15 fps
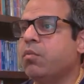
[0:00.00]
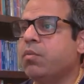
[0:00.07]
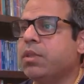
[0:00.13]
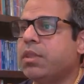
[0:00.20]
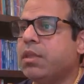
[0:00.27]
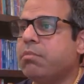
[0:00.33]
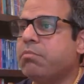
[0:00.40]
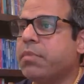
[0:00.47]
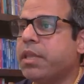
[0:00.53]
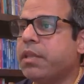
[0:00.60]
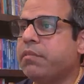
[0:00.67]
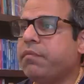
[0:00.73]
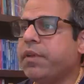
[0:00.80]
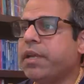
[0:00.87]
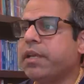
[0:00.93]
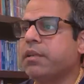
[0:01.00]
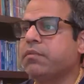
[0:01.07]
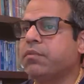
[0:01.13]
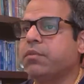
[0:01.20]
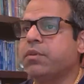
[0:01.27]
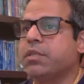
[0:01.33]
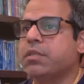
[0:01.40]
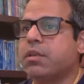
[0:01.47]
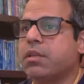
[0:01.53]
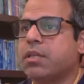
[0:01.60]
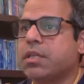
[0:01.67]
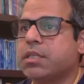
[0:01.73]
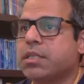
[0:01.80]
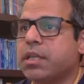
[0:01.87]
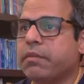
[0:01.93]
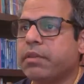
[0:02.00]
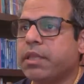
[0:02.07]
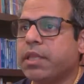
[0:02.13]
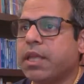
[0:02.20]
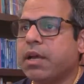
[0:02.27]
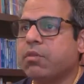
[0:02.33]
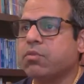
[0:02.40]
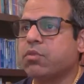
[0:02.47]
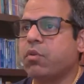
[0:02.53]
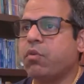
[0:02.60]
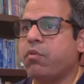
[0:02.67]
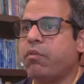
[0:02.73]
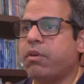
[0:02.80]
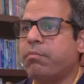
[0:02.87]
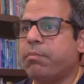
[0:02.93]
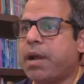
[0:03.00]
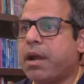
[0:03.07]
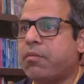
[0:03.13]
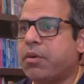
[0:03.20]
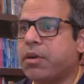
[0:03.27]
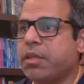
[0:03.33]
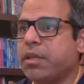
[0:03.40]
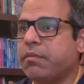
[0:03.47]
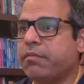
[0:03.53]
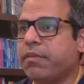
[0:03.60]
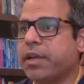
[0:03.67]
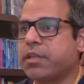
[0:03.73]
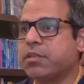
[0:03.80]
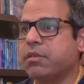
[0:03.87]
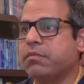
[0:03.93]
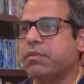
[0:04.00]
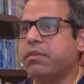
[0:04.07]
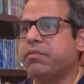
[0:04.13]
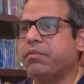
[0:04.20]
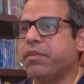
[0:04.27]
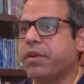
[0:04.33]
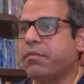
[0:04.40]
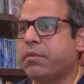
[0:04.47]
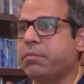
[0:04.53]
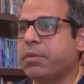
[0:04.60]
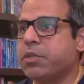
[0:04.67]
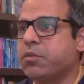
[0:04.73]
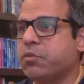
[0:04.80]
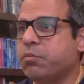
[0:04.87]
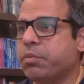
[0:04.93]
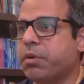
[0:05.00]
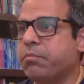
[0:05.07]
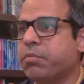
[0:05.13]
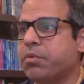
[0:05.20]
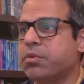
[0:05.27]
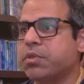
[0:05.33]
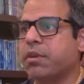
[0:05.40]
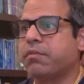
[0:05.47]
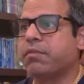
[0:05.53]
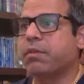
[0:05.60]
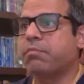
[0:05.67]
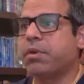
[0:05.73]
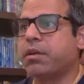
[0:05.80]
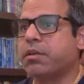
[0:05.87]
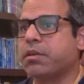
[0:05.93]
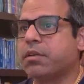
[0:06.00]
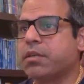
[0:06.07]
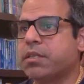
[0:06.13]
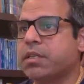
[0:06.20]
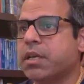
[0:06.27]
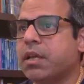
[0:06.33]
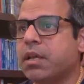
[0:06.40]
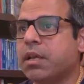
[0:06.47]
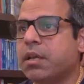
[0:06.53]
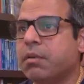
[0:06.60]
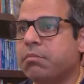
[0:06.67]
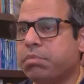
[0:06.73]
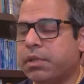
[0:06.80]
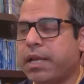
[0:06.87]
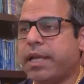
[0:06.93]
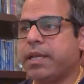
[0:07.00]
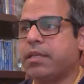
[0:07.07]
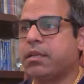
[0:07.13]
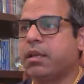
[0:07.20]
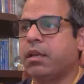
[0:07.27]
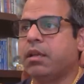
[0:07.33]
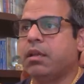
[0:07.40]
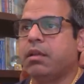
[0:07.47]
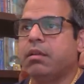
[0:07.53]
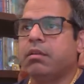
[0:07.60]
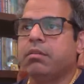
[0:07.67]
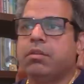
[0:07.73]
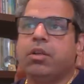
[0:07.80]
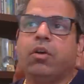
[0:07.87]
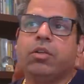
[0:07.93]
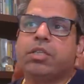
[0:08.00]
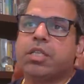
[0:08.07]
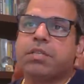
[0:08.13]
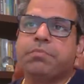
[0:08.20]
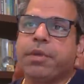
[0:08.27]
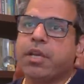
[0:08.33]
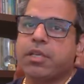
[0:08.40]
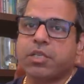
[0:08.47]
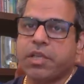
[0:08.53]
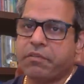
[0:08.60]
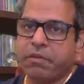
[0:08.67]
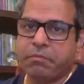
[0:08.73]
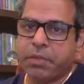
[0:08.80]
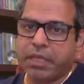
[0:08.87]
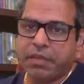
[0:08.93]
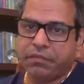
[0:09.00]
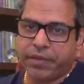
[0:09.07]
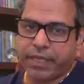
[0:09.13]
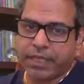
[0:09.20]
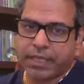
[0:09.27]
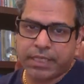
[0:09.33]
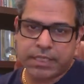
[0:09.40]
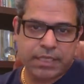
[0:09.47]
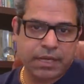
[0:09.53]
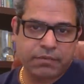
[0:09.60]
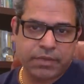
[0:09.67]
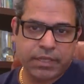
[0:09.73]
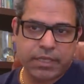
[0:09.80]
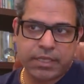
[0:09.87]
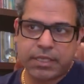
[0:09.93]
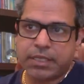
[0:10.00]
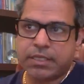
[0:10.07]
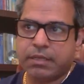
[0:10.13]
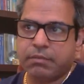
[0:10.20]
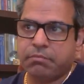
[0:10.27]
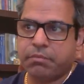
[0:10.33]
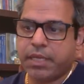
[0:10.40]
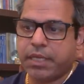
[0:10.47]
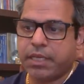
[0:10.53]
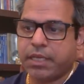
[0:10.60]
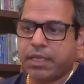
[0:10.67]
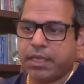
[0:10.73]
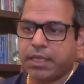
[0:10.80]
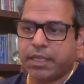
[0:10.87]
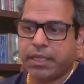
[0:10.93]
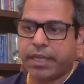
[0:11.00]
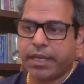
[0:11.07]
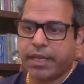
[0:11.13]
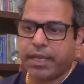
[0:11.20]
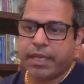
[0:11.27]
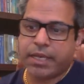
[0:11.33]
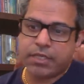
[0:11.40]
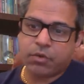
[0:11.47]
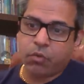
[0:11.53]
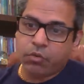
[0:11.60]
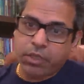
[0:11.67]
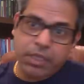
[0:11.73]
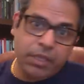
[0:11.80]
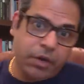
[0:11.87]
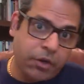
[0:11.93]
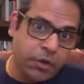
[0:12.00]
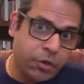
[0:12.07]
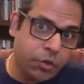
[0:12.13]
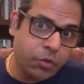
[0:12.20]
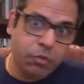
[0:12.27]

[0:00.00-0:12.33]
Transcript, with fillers: Would the malefic influence on the seventh house overpower the effects of the favorable superimposing of the partner's planet? No, just because you have a malefic in the seventh doesn't mean that it is only there to